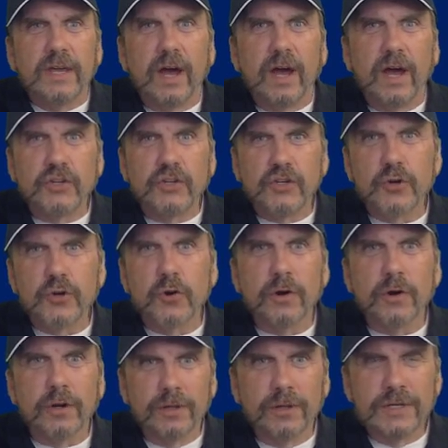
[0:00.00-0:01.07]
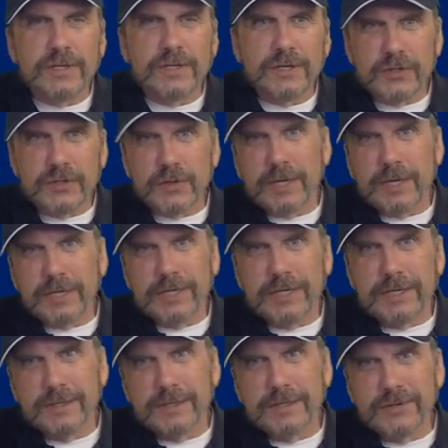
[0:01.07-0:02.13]
a chore, a list. You saw that
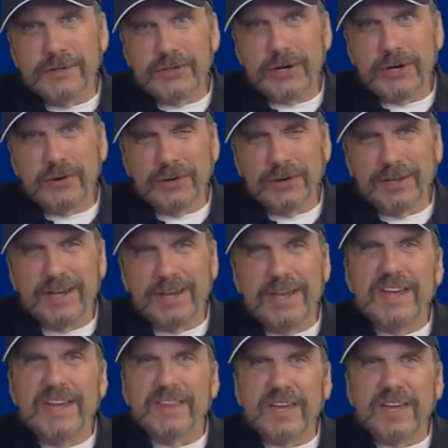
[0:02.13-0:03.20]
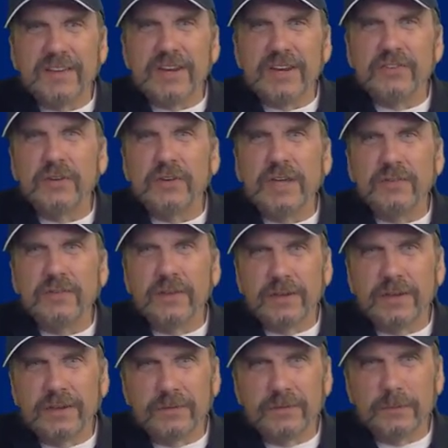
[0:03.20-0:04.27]
kid in the chair earlier. Think of it as you gave
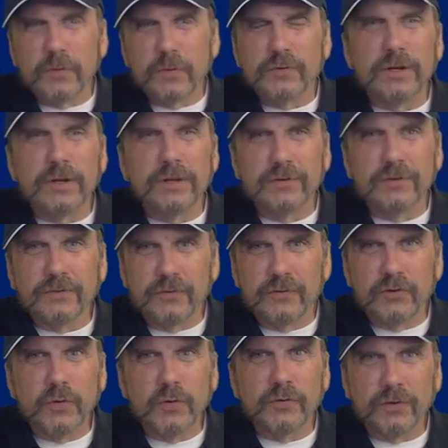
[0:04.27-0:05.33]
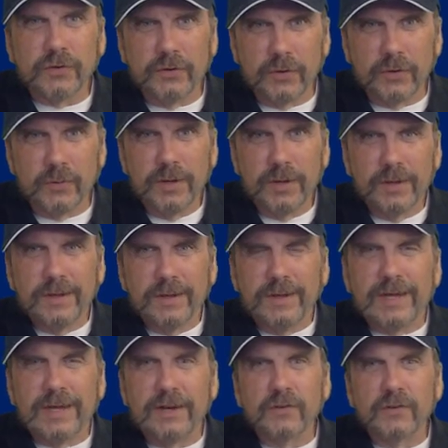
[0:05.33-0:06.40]
the person a list of chores to do.
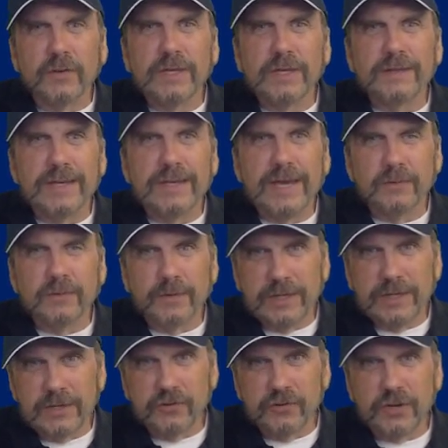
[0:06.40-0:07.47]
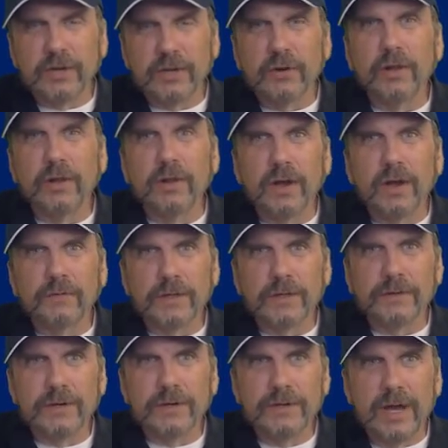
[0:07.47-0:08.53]
And it's only at the end when they can check it all off
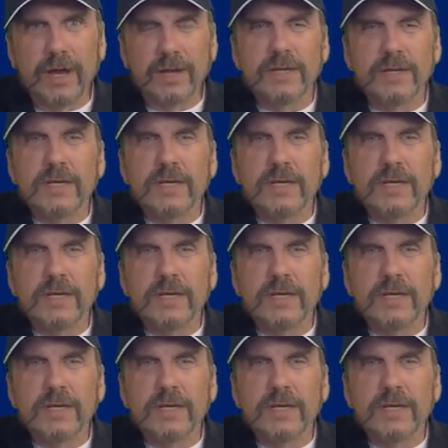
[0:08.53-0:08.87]
that they're done.